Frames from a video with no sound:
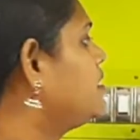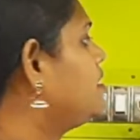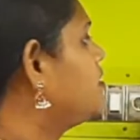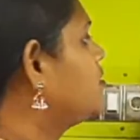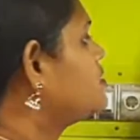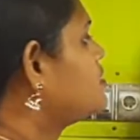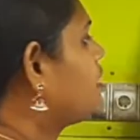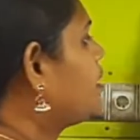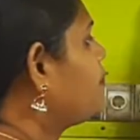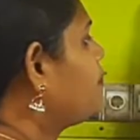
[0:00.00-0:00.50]

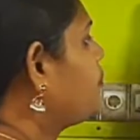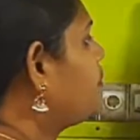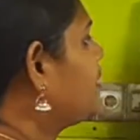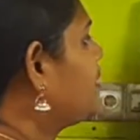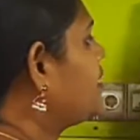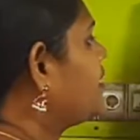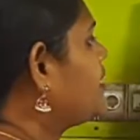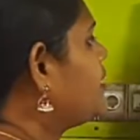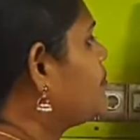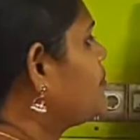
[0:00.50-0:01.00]
So, I am
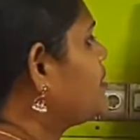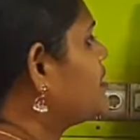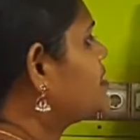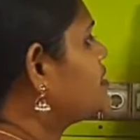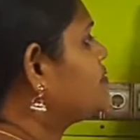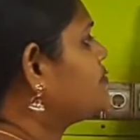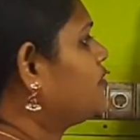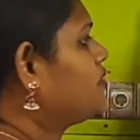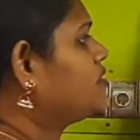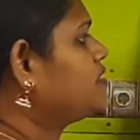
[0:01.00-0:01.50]
putting commas
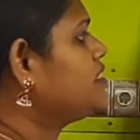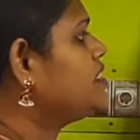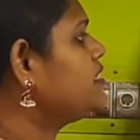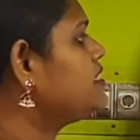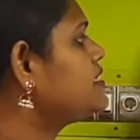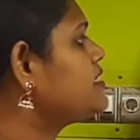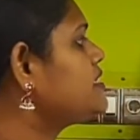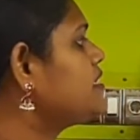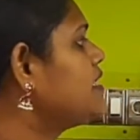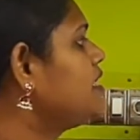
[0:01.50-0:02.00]
for
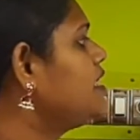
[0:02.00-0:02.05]
this.